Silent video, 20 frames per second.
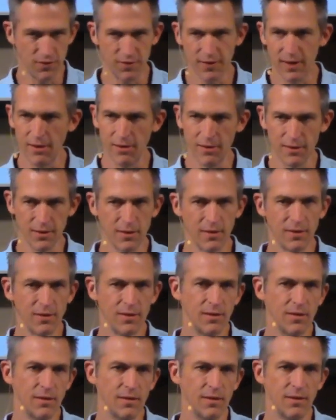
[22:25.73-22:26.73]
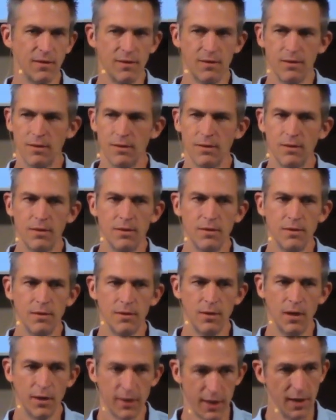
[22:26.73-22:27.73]
telling? The king.
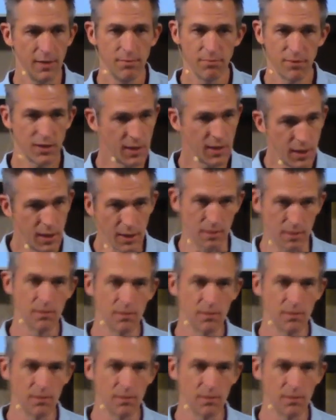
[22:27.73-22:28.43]
Okay, the king.